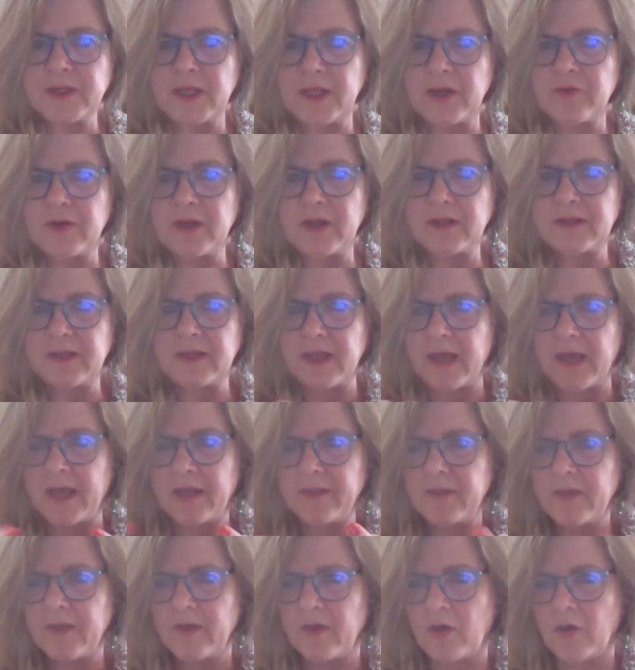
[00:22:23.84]
area, and the
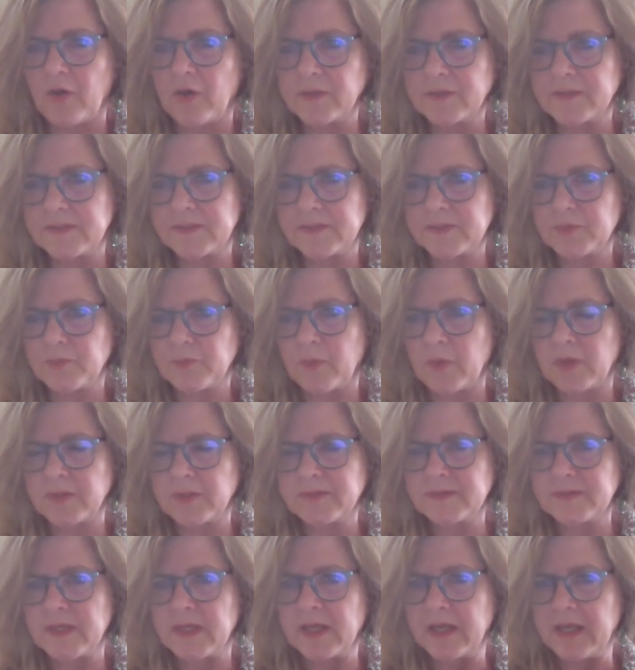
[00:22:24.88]
other artist
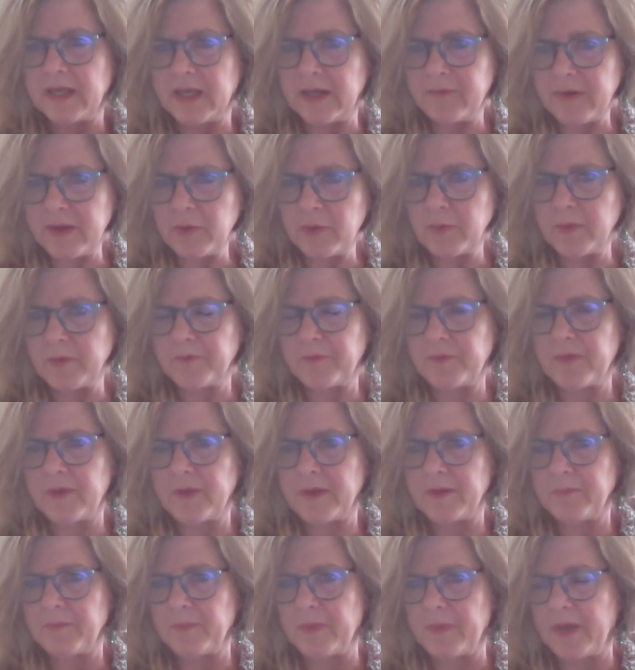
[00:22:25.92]
was living with
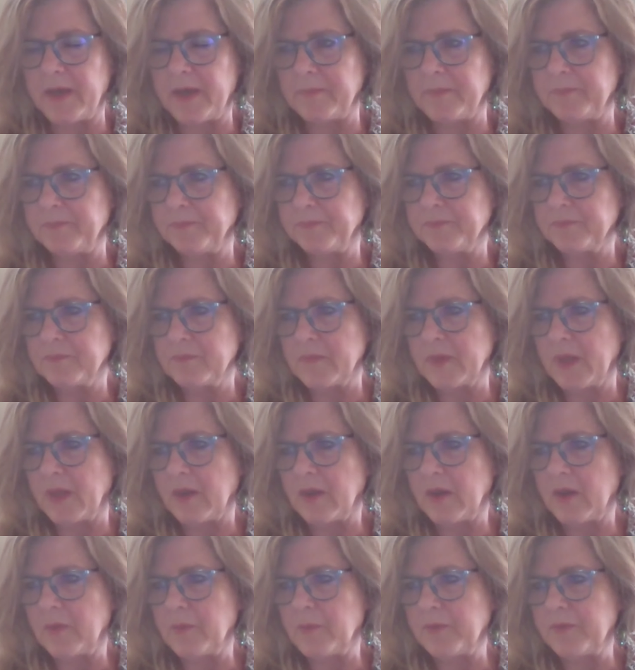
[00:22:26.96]
the
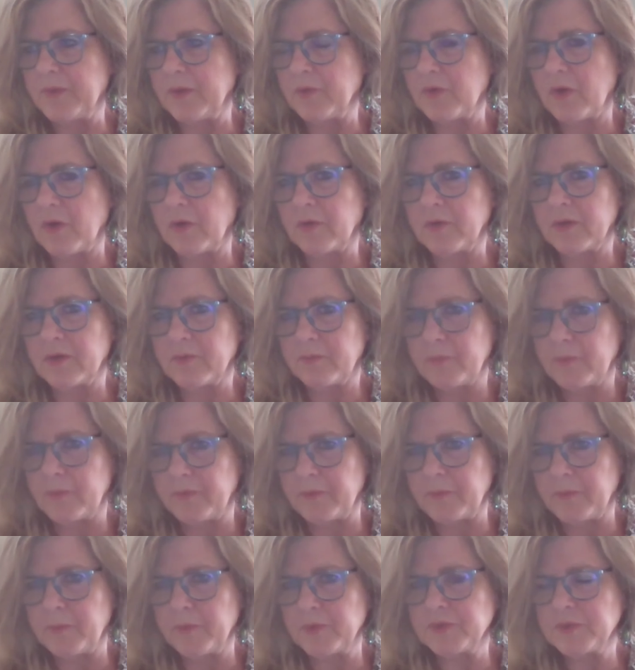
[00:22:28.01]
rock, with
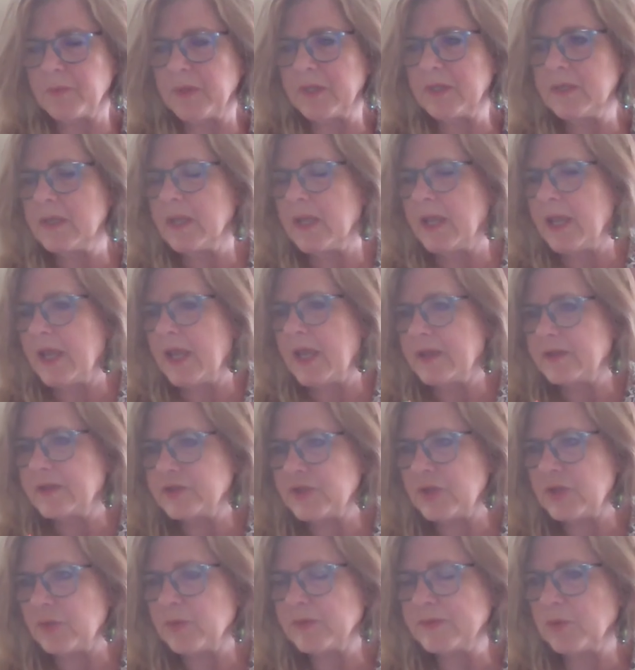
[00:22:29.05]
the Bushmen.
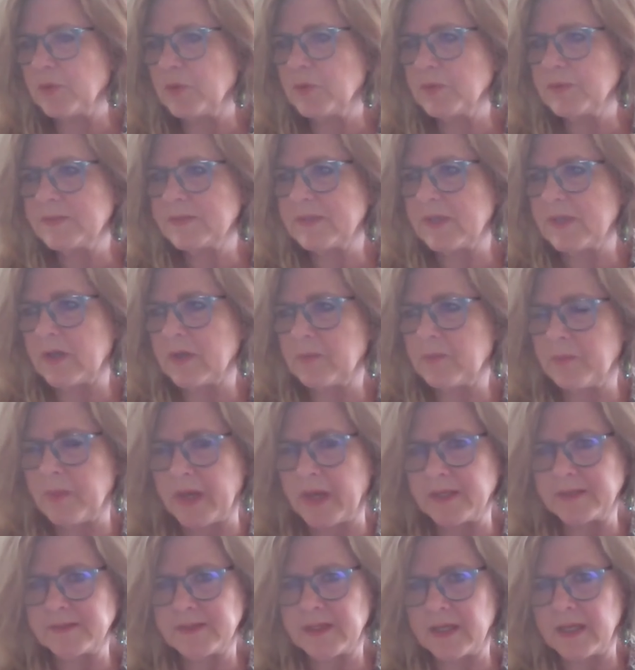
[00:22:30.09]
She was also
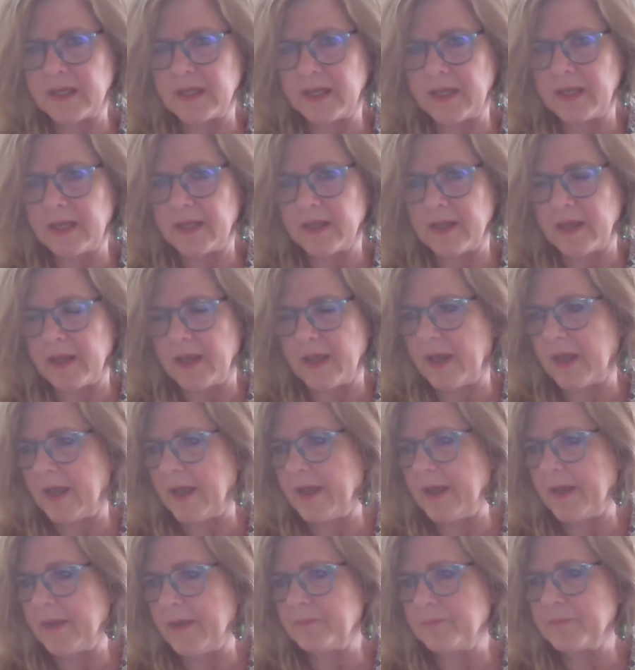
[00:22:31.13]
basically
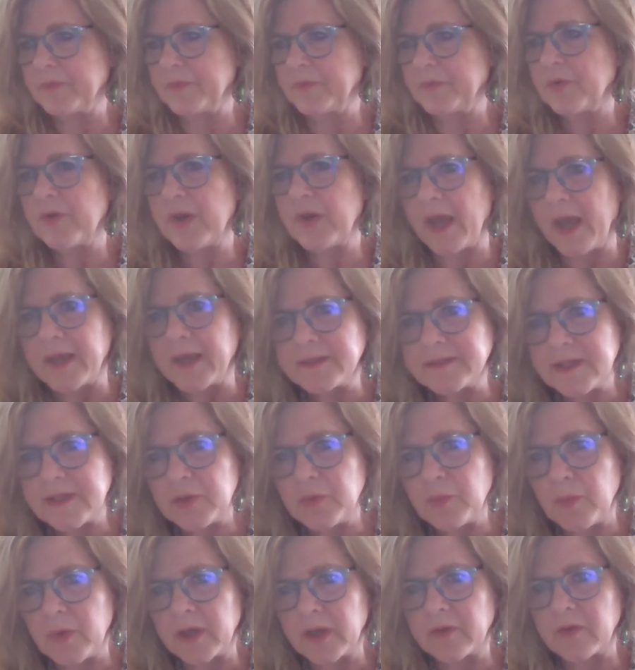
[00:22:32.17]
creating
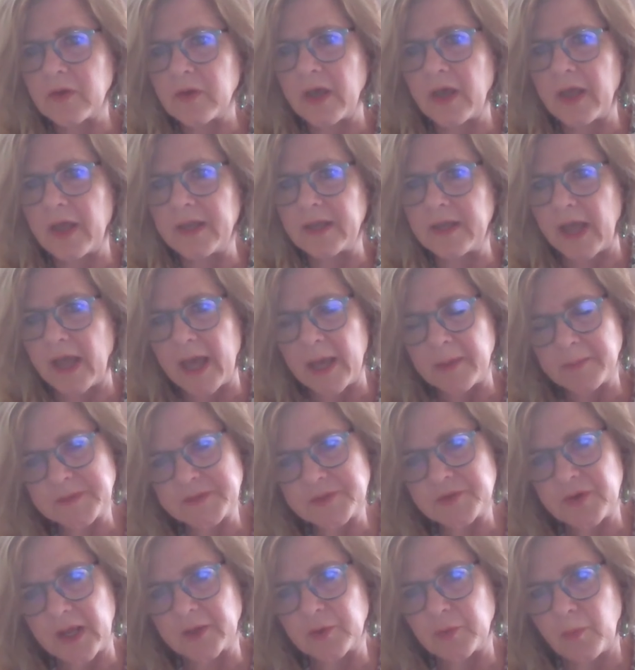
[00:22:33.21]
work in an
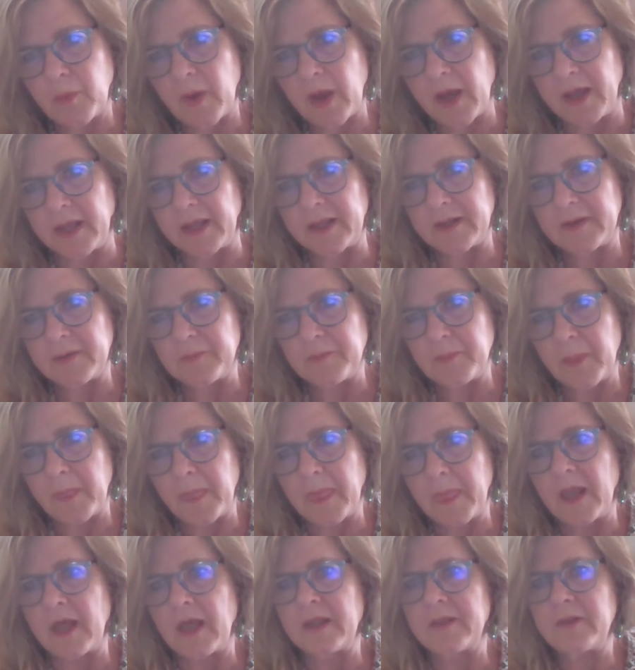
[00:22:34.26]
abstract way,
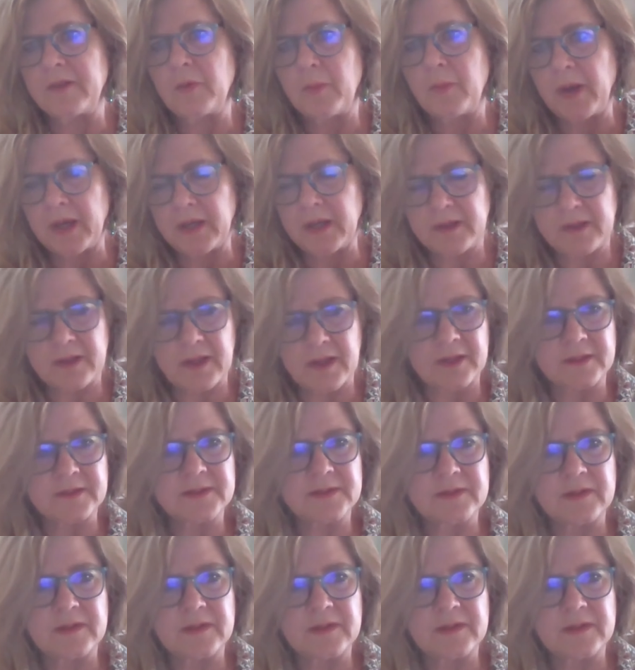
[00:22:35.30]
the way that